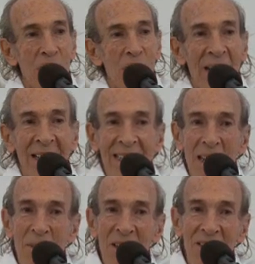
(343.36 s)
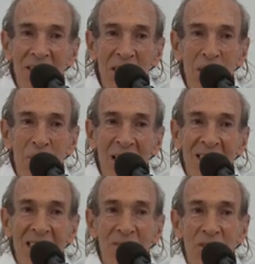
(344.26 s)
When I came here and
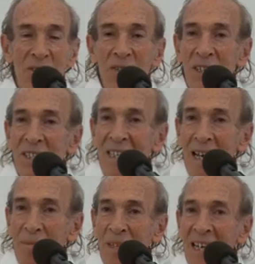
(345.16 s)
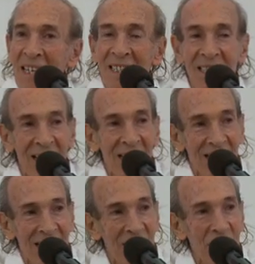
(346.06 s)
smelled for the first time the honeysuckle,